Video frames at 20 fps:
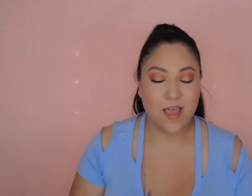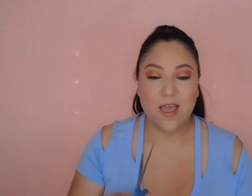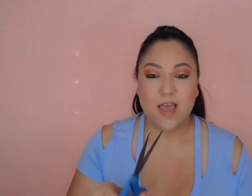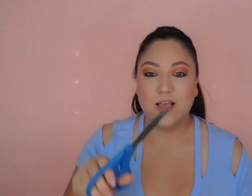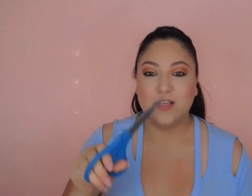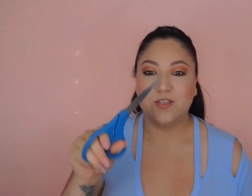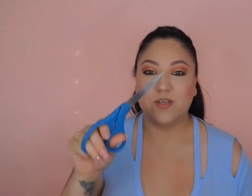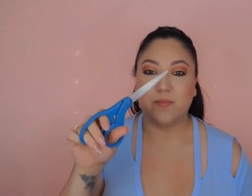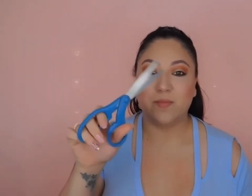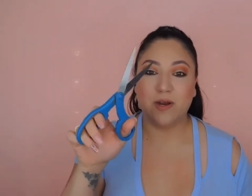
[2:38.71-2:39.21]

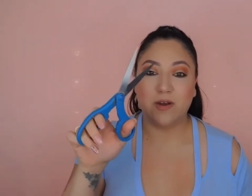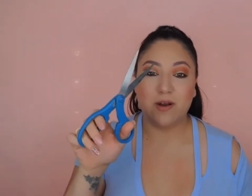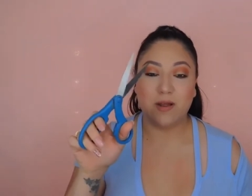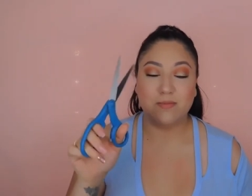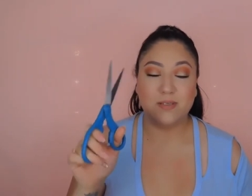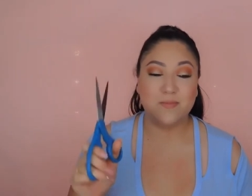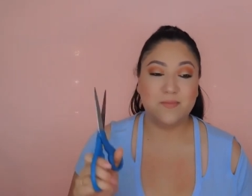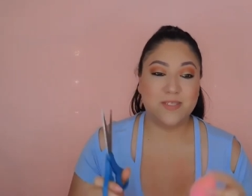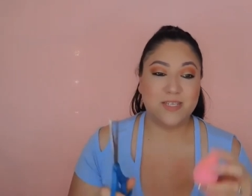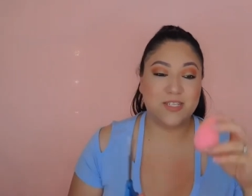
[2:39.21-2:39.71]
So I'm going to grab
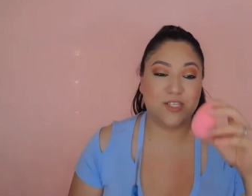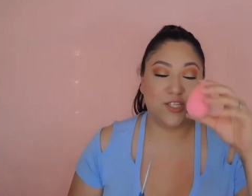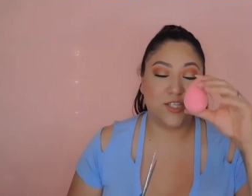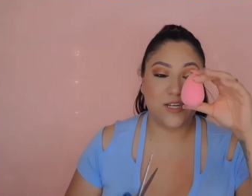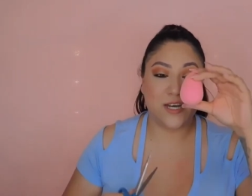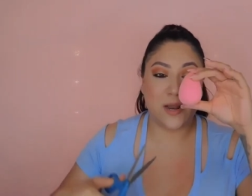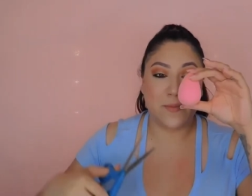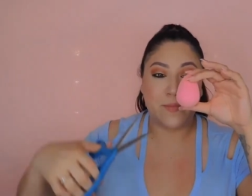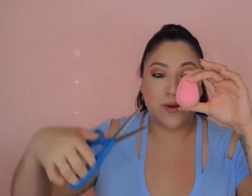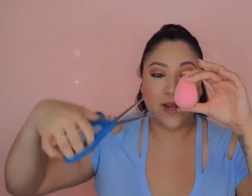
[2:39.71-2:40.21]
some scissors
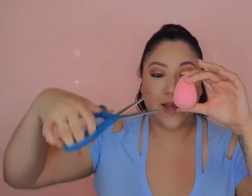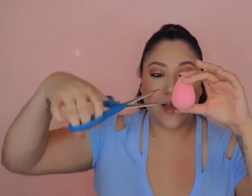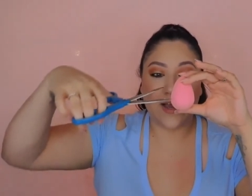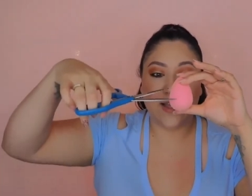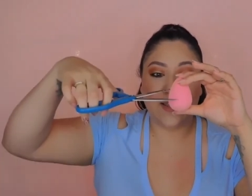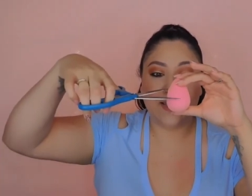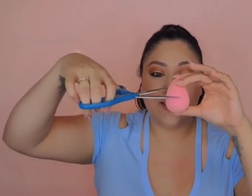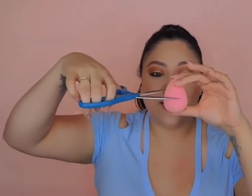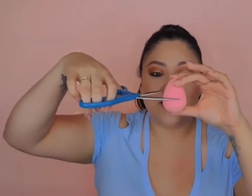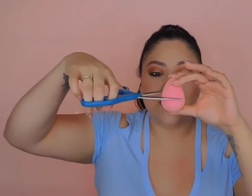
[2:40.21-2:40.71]
and I'm going to
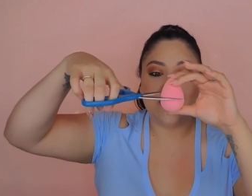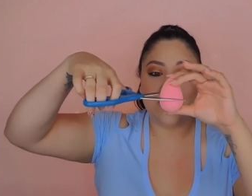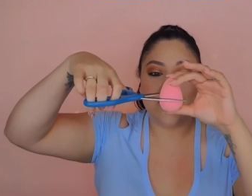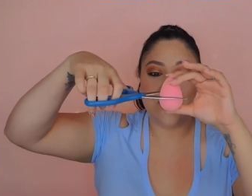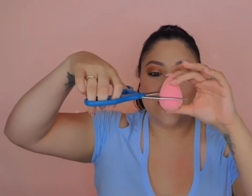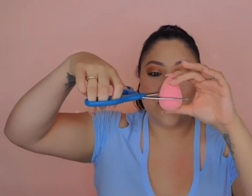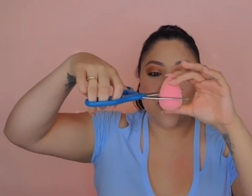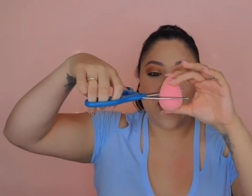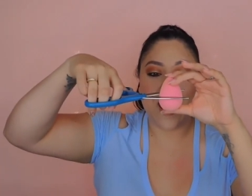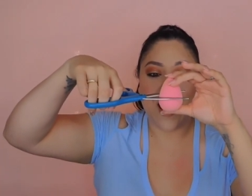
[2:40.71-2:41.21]
cut this
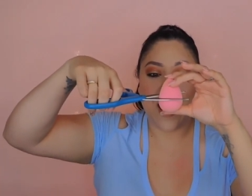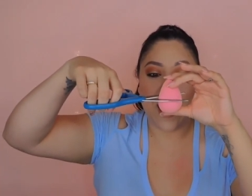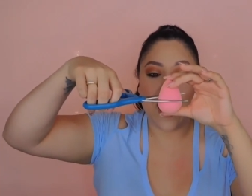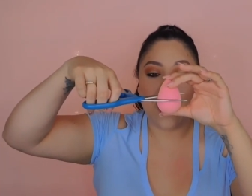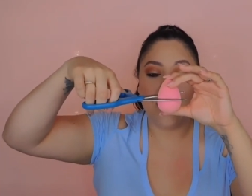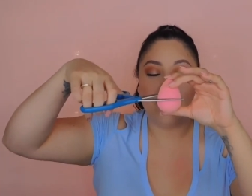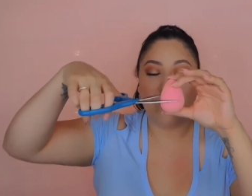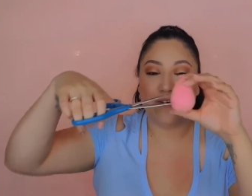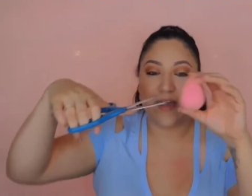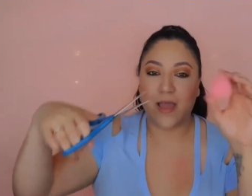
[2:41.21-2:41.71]
in half,